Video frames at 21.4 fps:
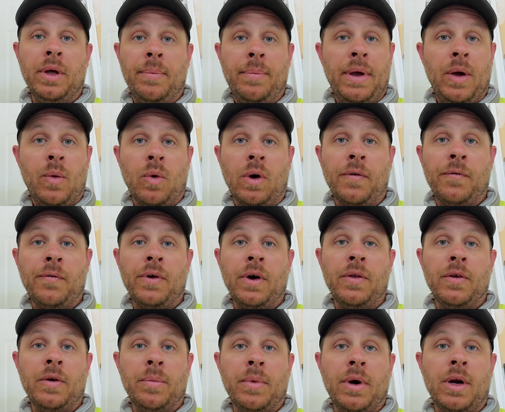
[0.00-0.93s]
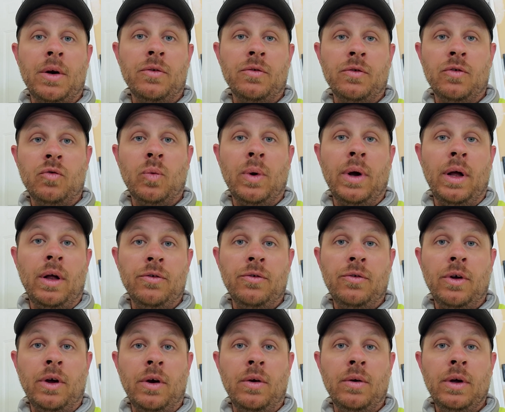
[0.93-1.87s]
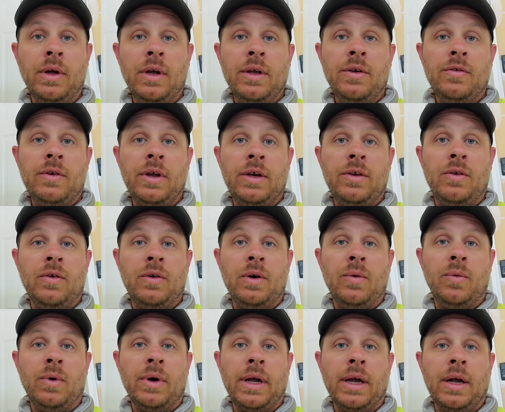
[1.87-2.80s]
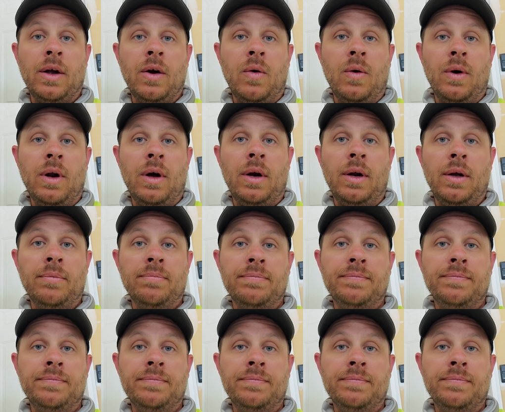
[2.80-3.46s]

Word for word: It may work for other models as well. So stay tuned and we'll get going on it.